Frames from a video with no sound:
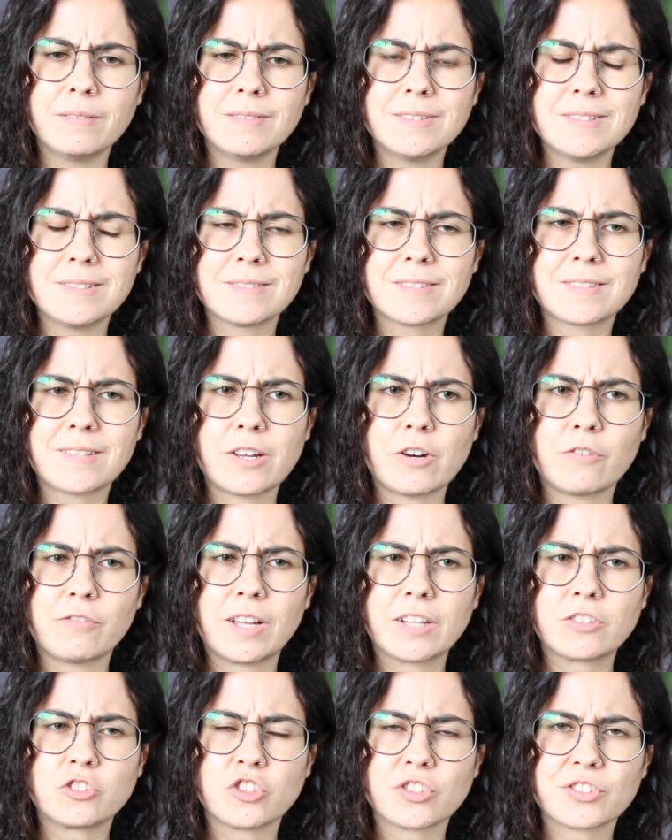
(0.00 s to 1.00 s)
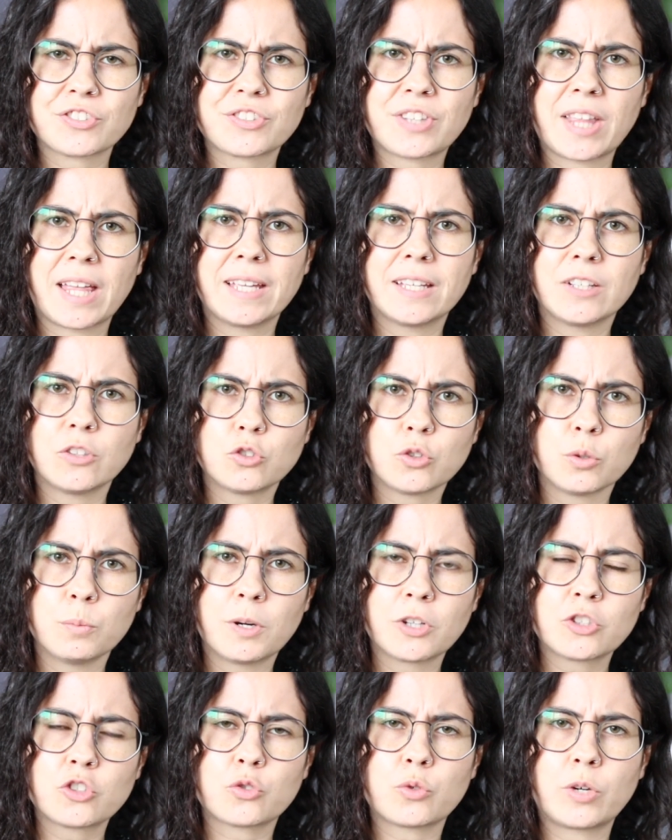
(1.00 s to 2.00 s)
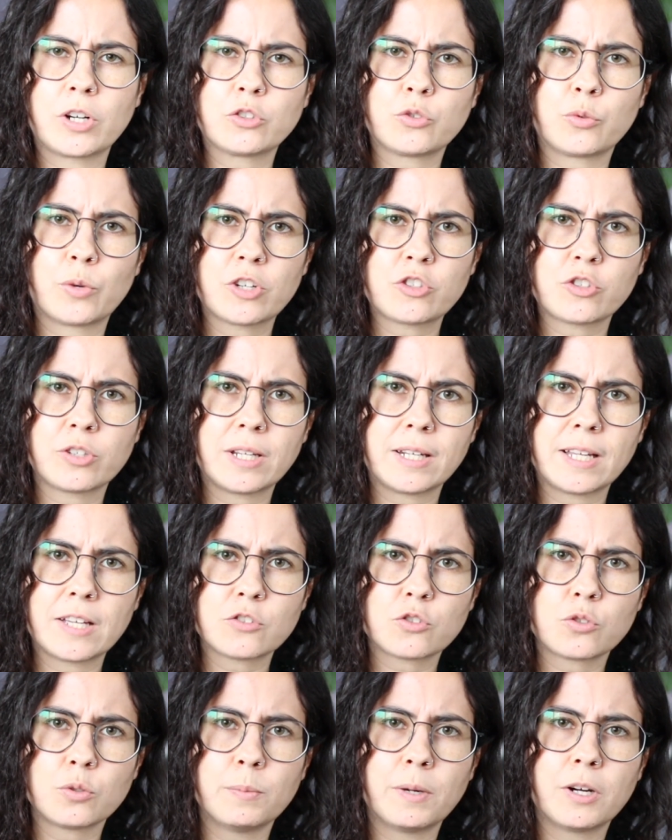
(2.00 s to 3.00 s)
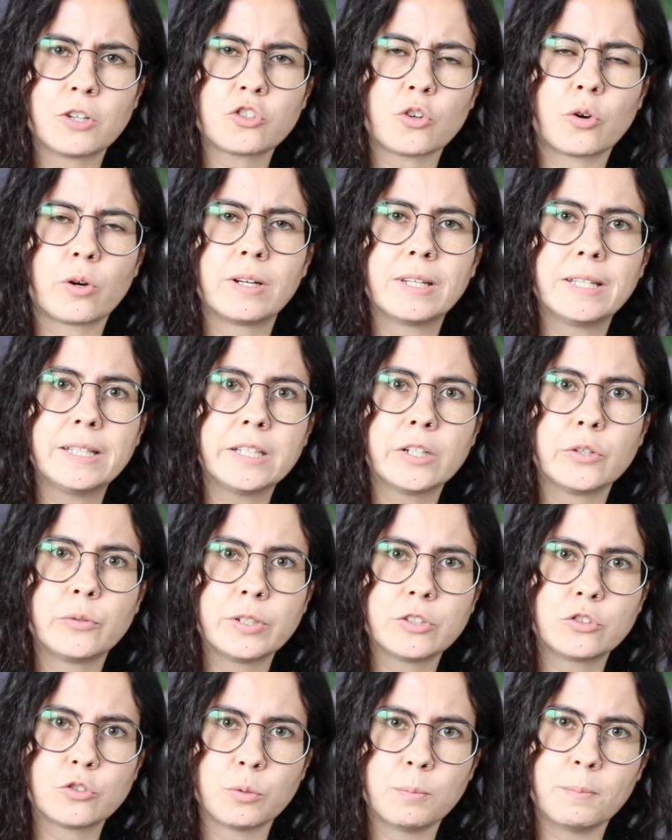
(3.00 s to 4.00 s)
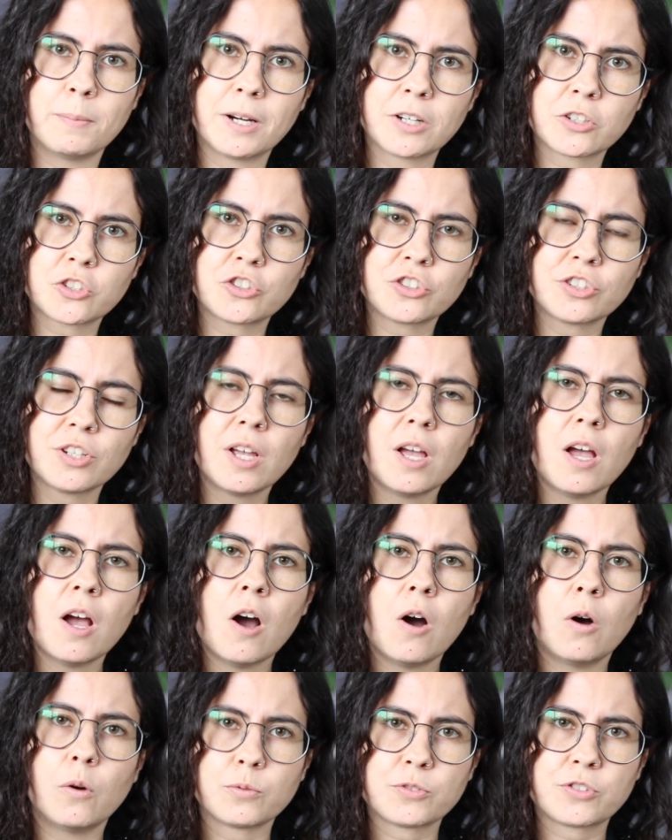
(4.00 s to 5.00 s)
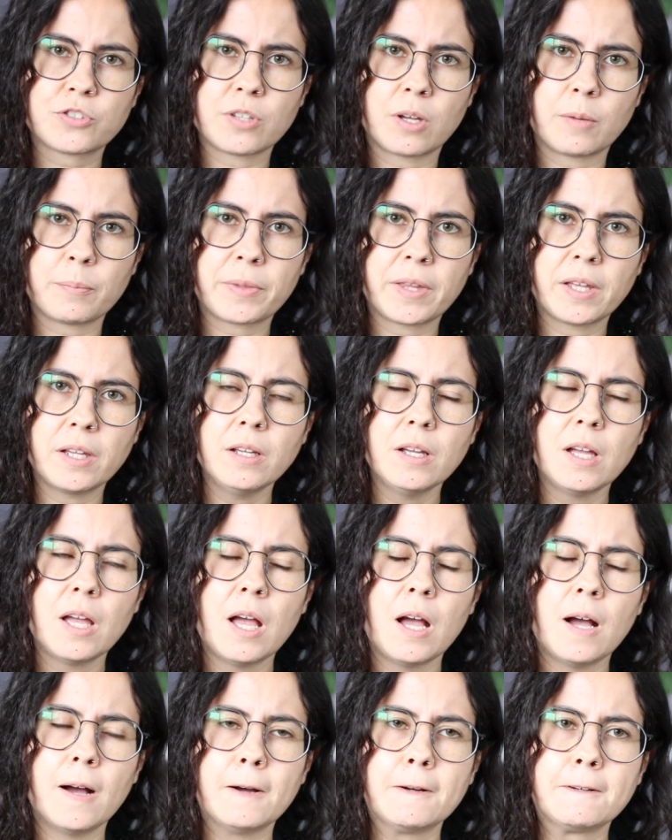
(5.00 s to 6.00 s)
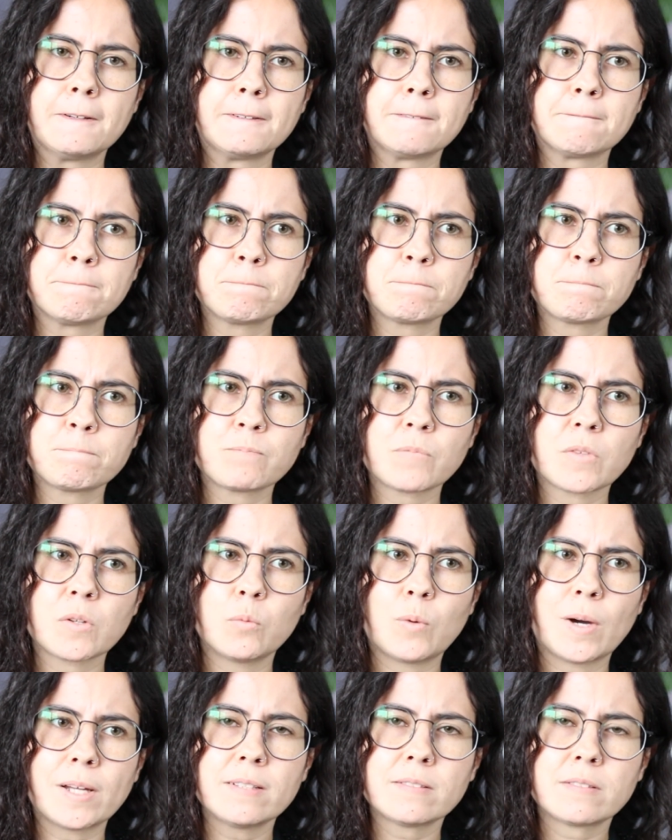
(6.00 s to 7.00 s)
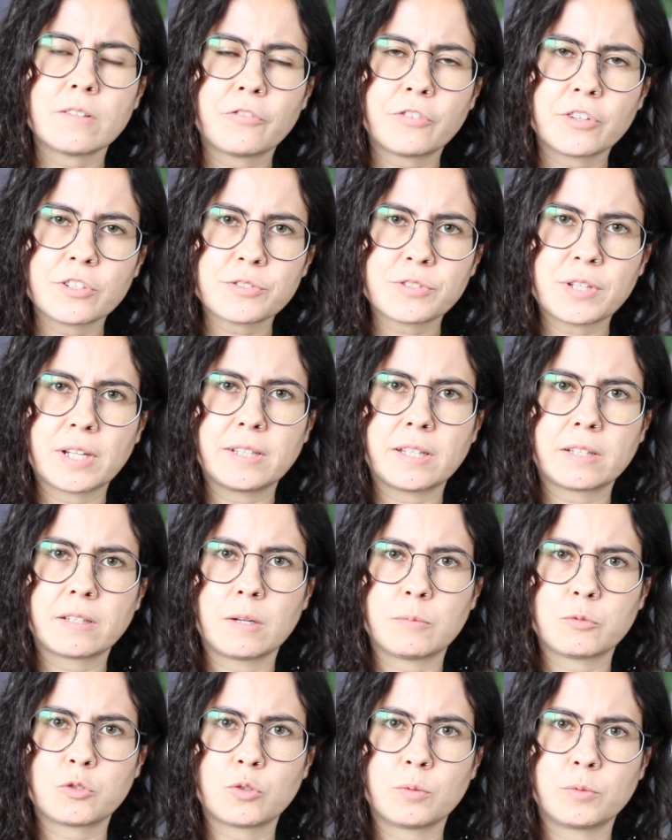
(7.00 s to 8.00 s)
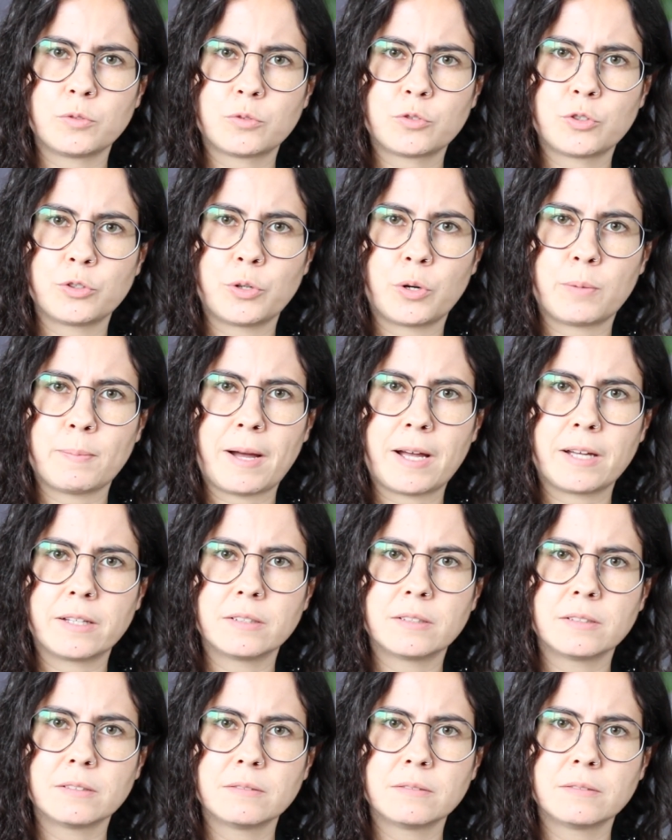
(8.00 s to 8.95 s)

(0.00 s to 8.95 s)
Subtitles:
instead of like just thinking too much, trying to rationalize too much, or lingering too much on something. uh, what is the first thing that comes to your mind,